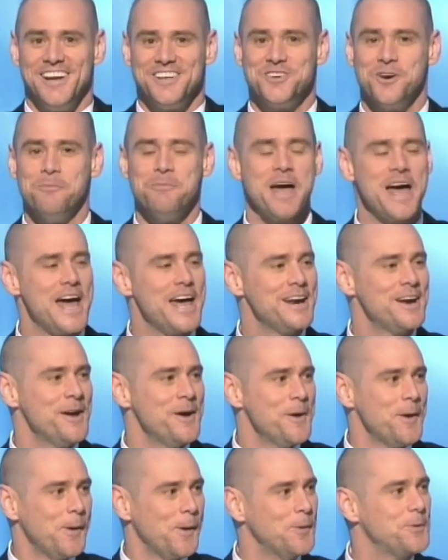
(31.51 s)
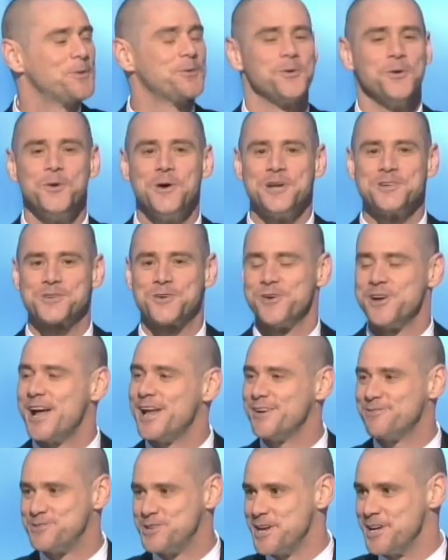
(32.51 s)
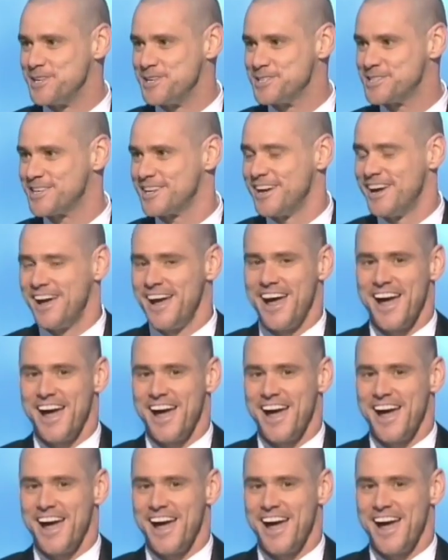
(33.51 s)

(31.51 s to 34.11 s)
to a man who, through his creative genius,